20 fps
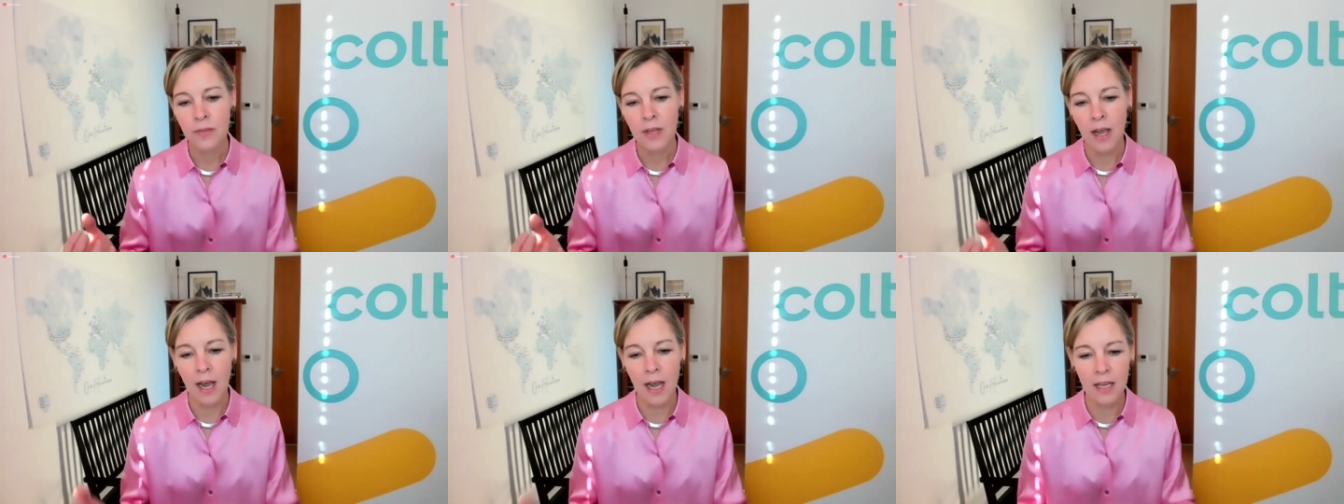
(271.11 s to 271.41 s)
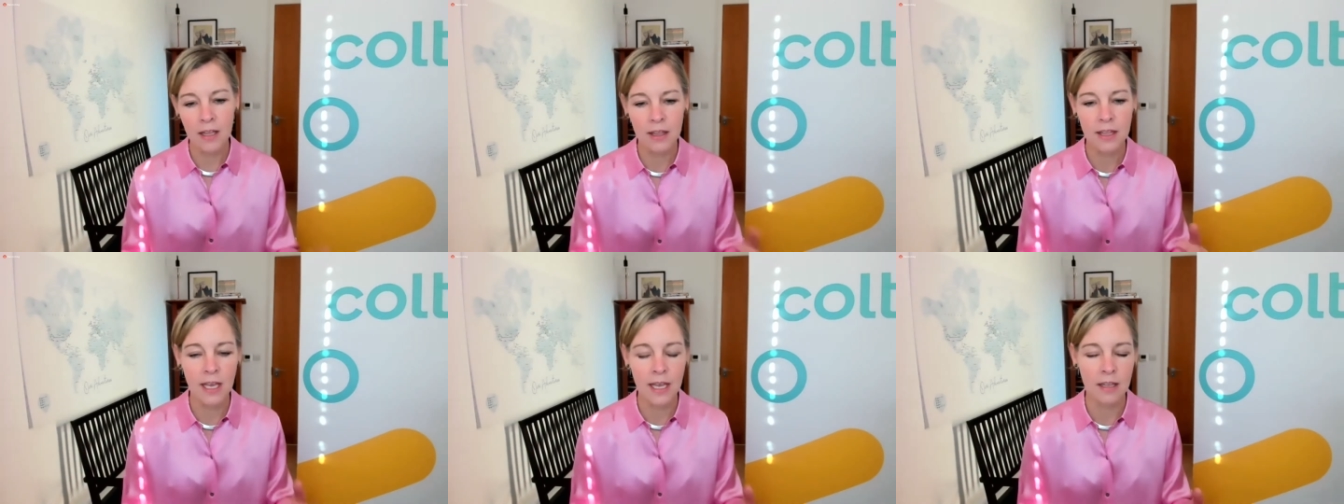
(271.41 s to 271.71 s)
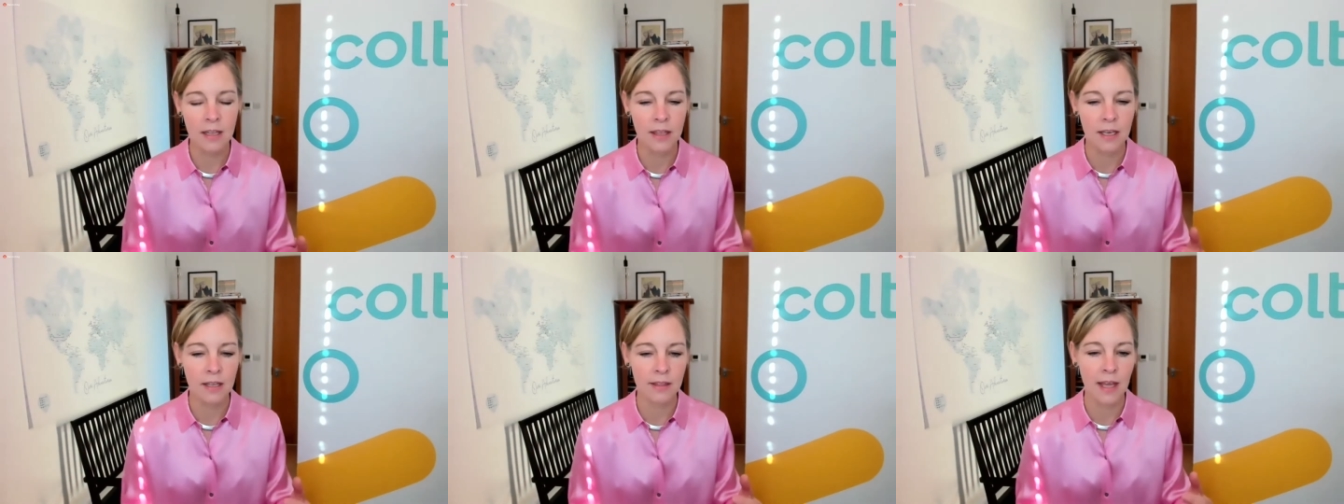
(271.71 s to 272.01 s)
i think
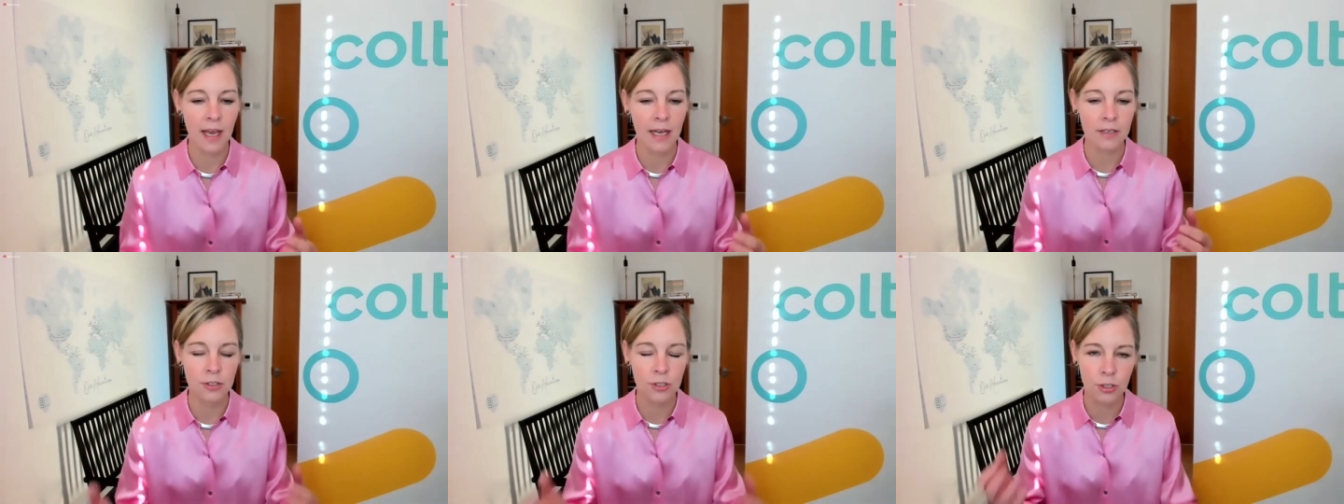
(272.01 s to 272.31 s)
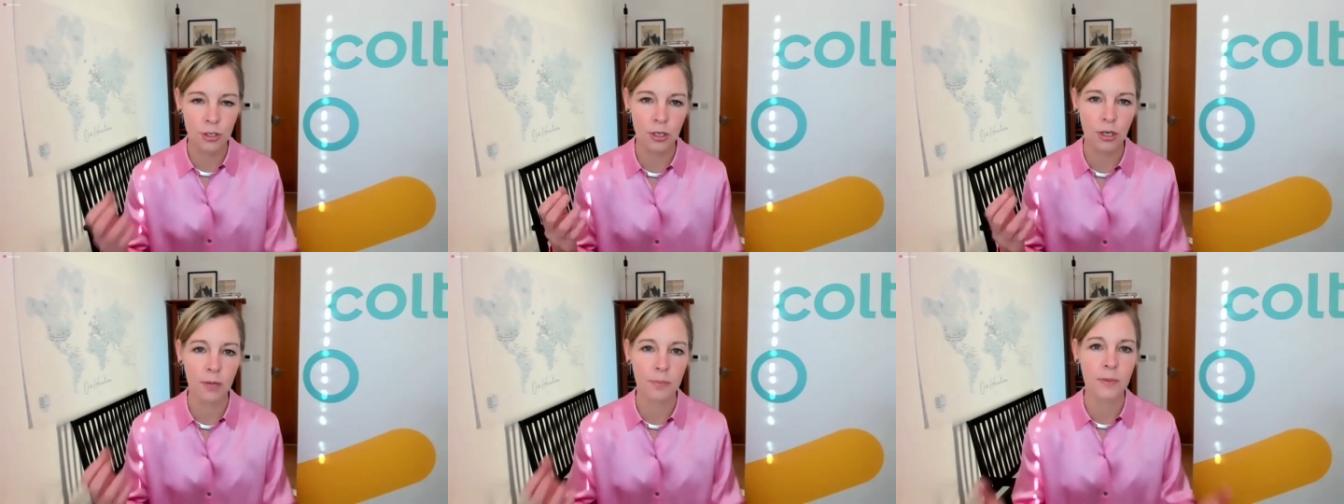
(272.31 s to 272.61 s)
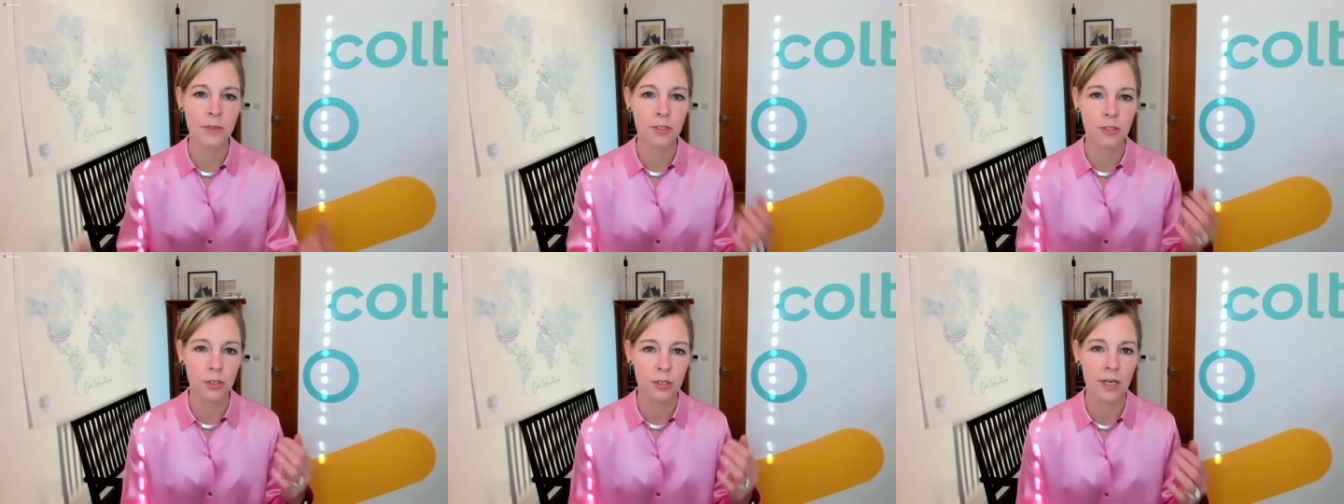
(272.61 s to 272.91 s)
that that turn up
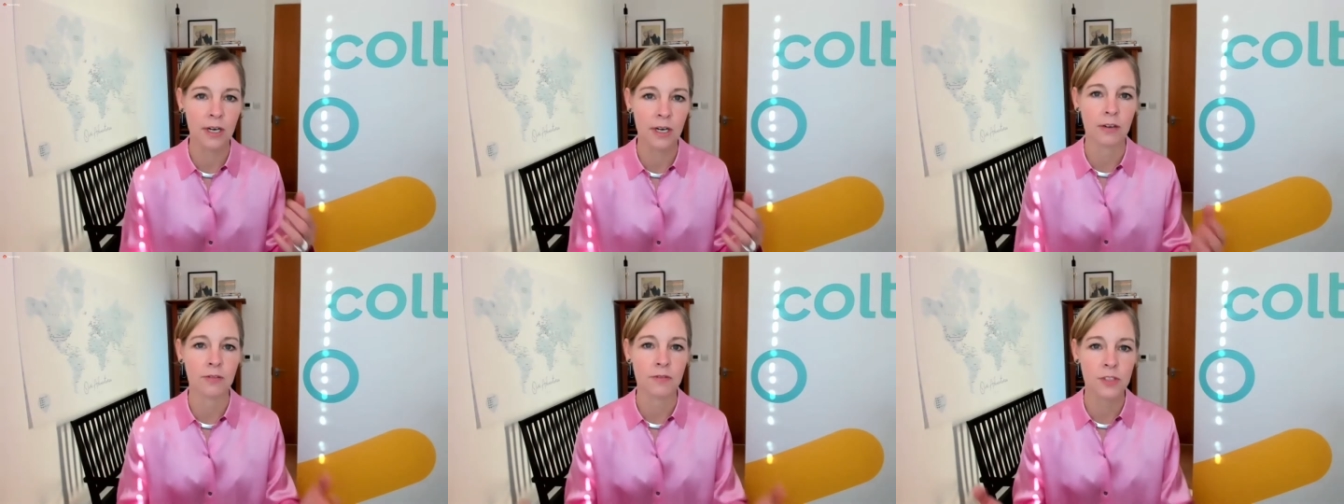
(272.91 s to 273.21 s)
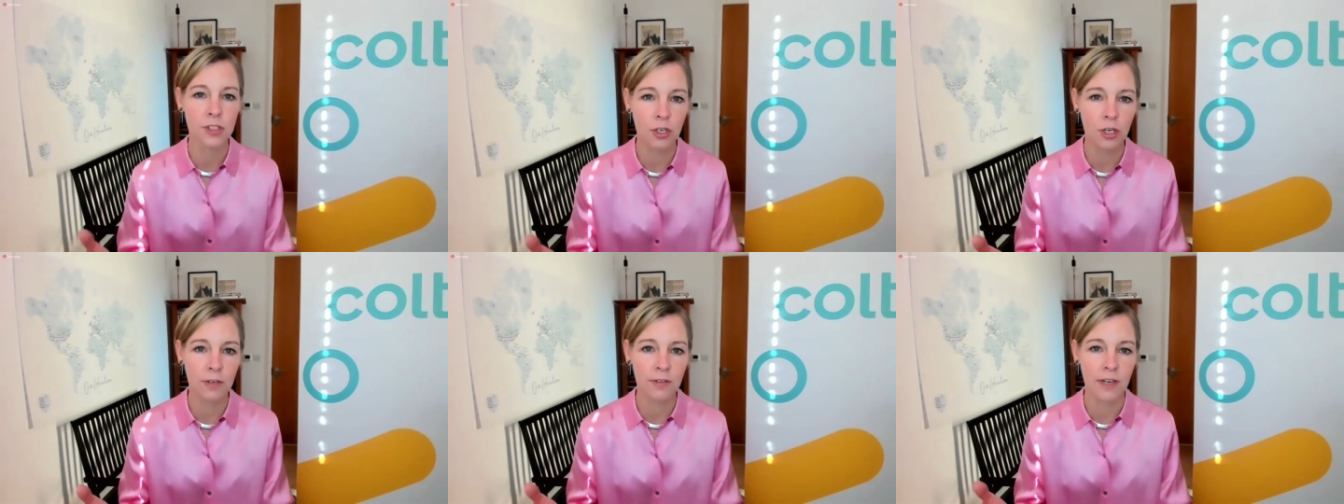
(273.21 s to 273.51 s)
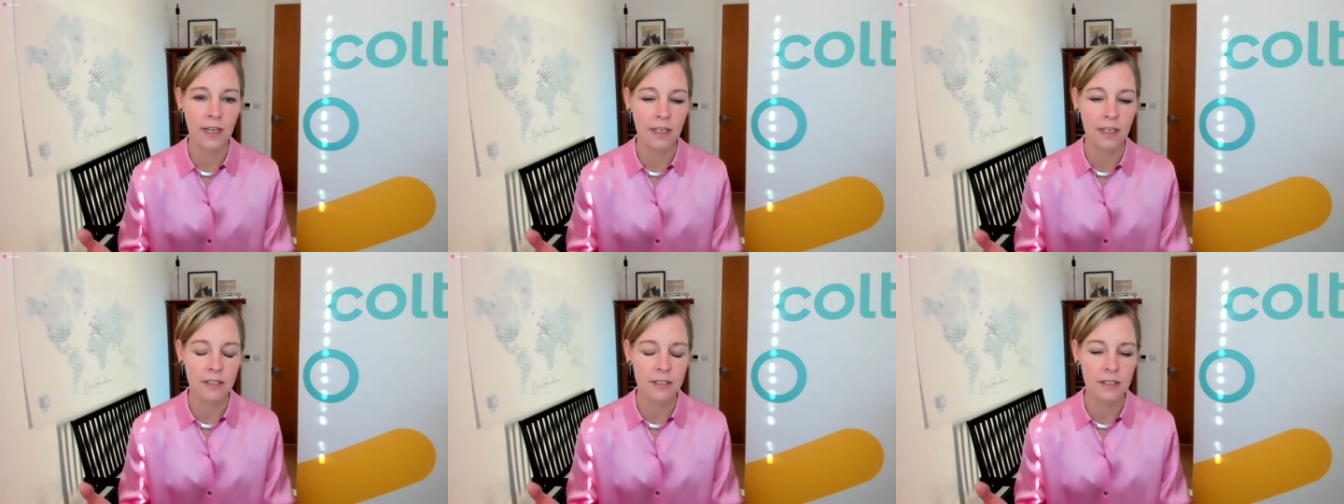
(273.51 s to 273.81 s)
and turn down of
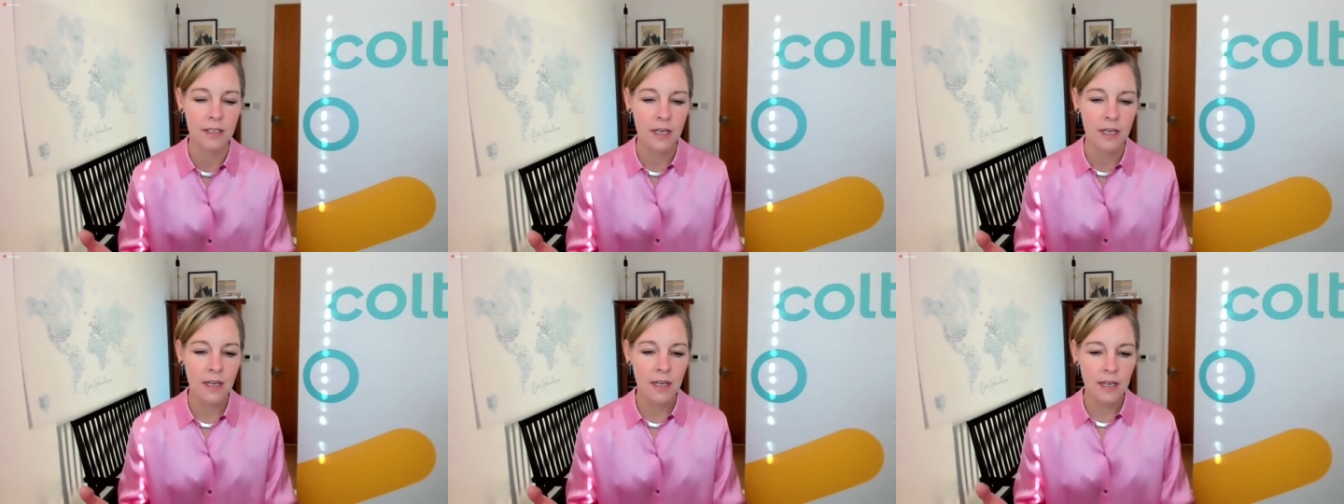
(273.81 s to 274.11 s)
service